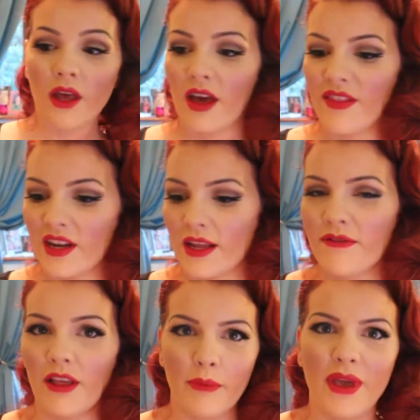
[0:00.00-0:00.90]
And then if,
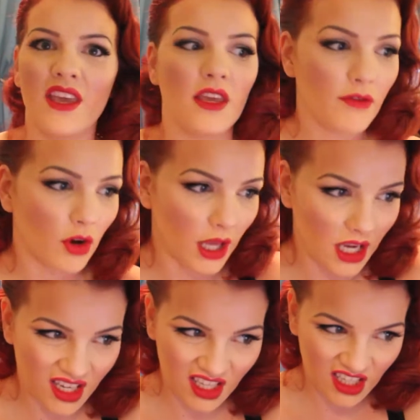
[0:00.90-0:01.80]
like me, you've got
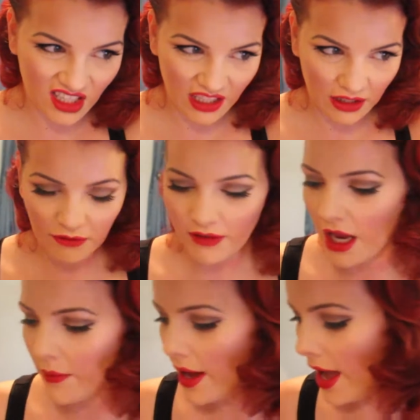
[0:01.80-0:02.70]
like little flyaway